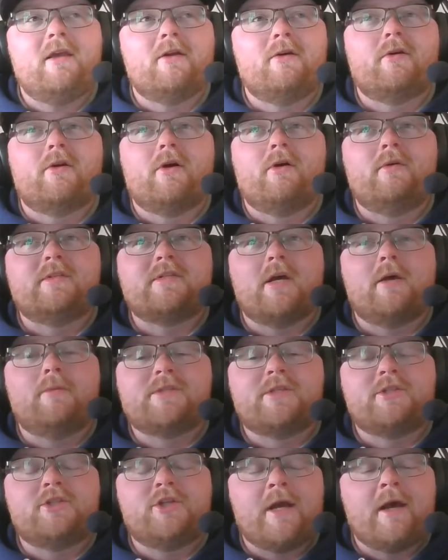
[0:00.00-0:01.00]
It always
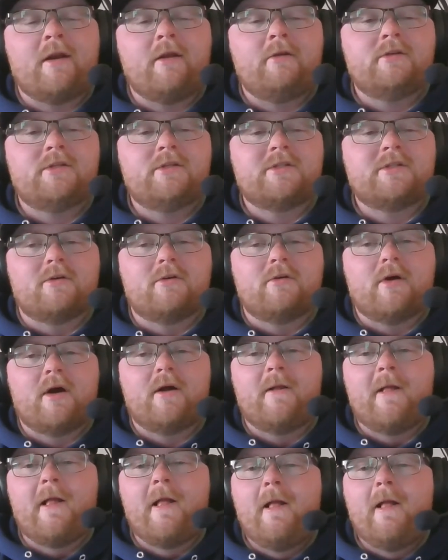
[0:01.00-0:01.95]
helps the channel. So,